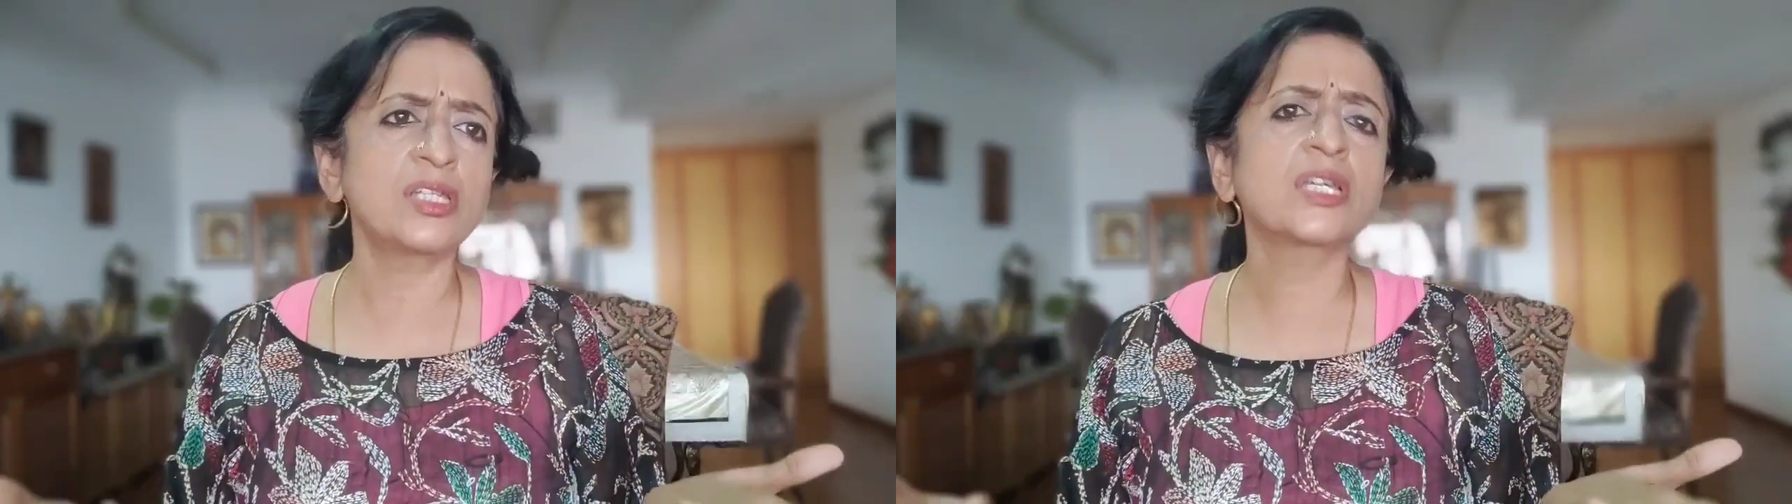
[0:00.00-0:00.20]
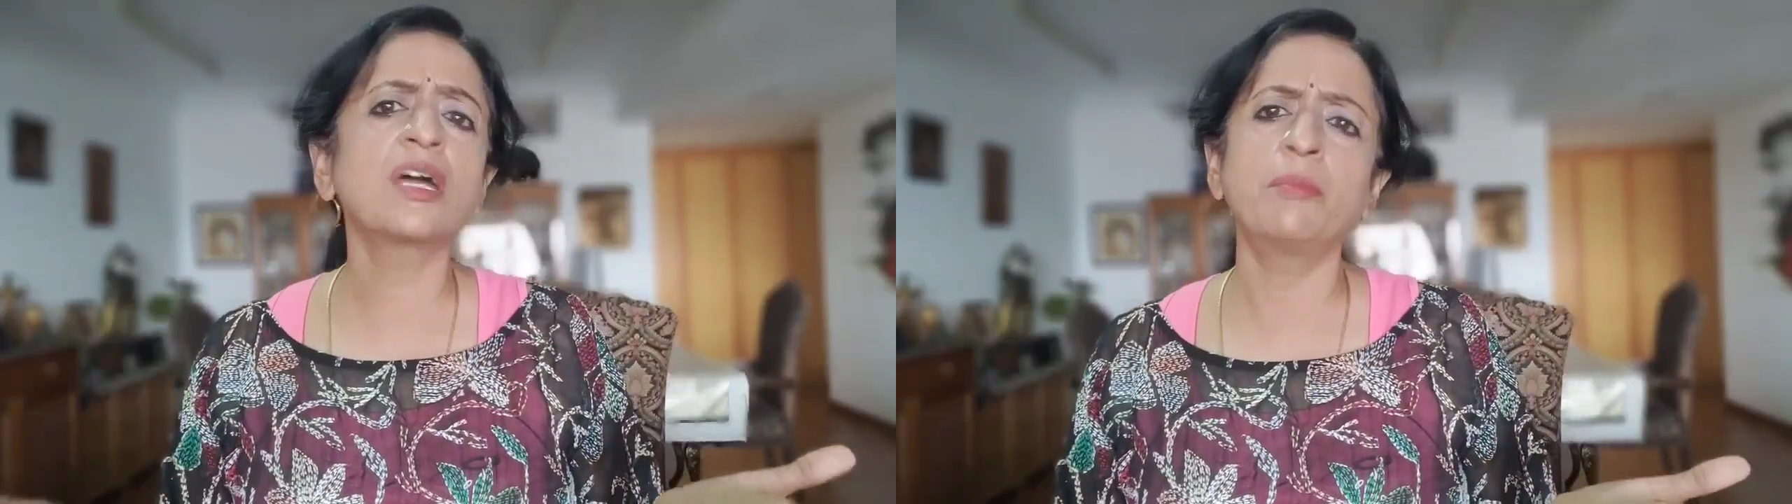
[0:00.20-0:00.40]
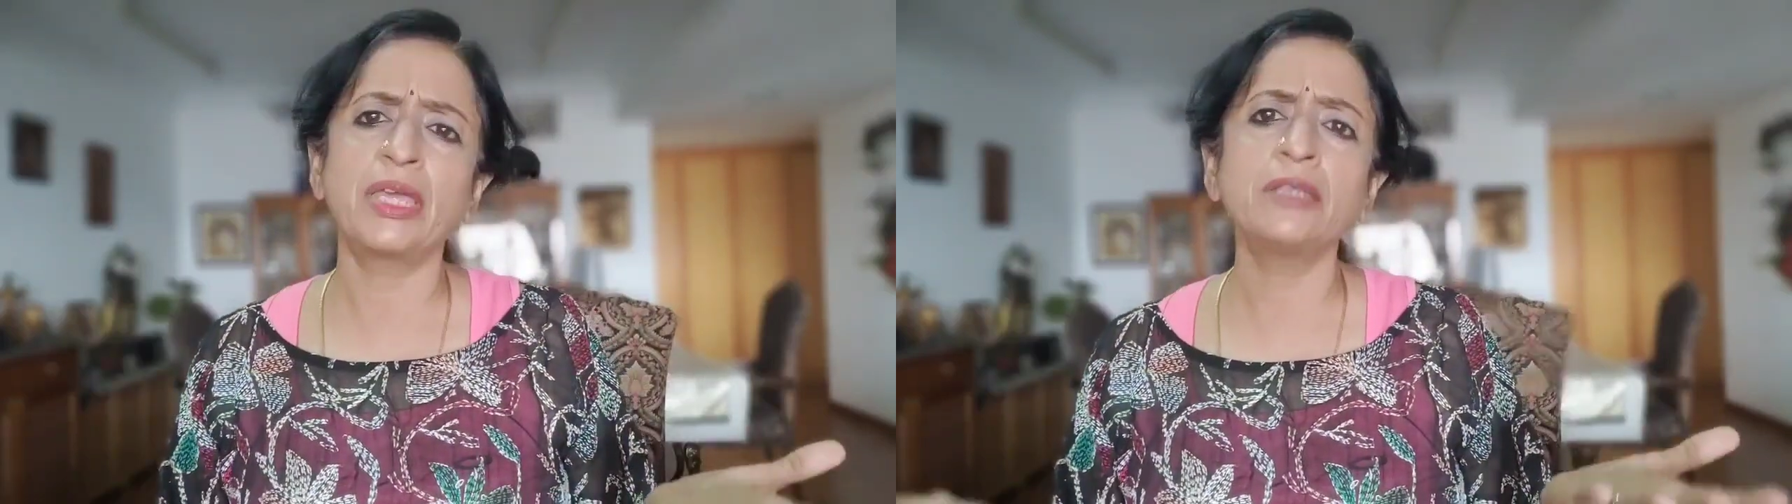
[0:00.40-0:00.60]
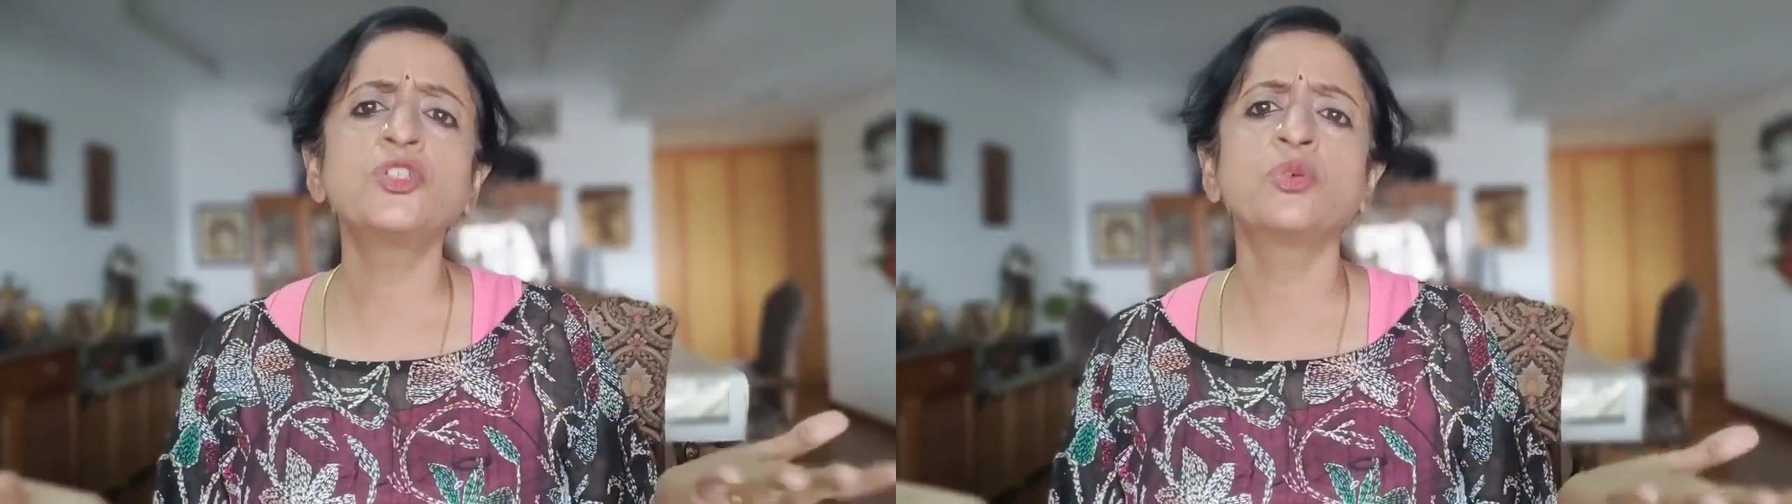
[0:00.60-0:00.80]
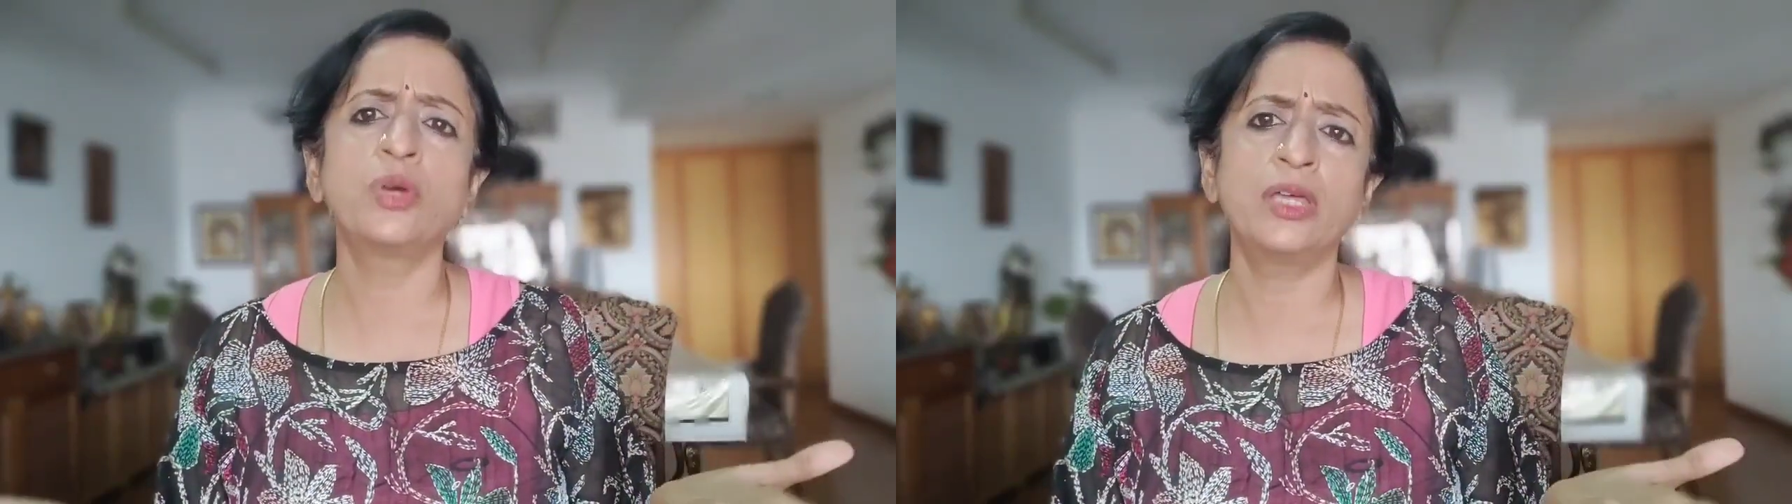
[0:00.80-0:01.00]
coming
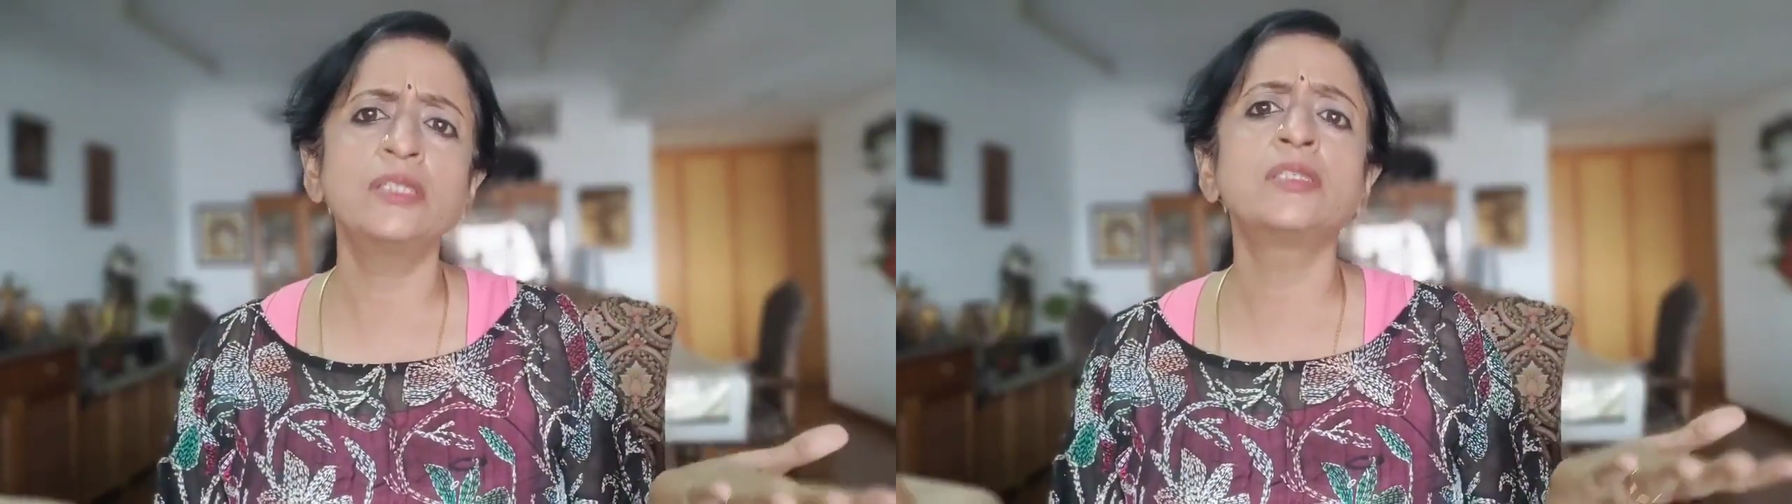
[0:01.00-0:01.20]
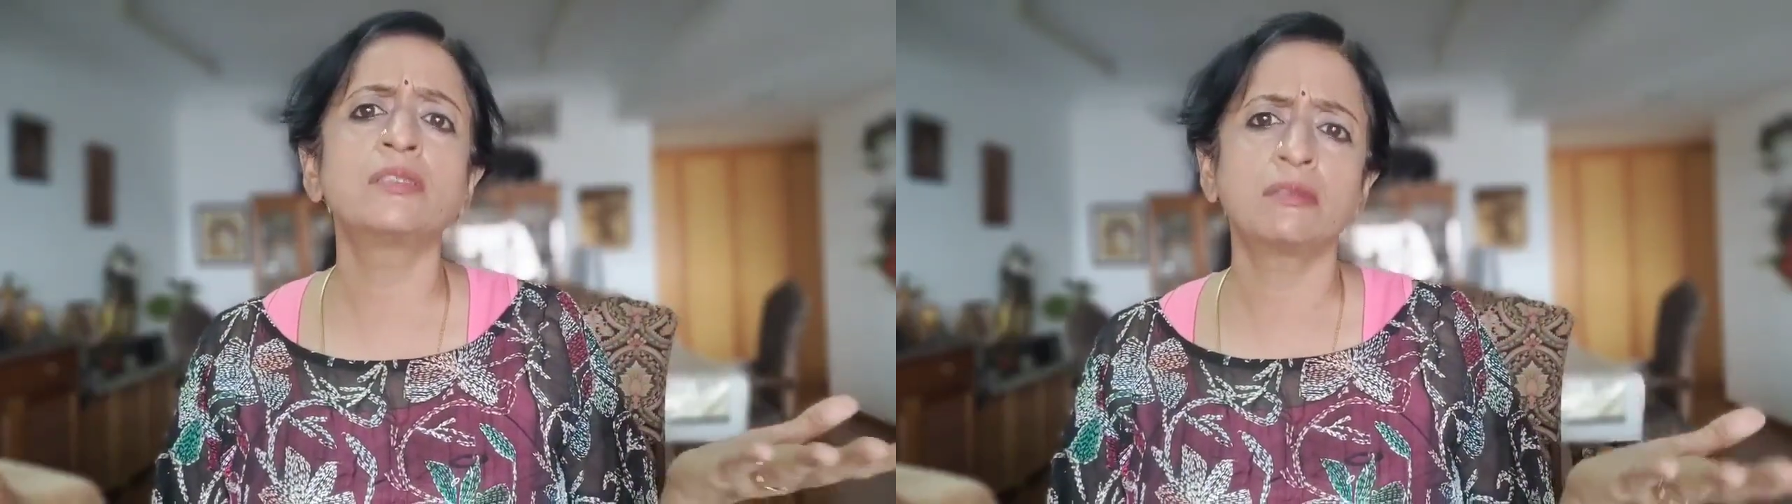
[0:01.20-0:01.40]
to his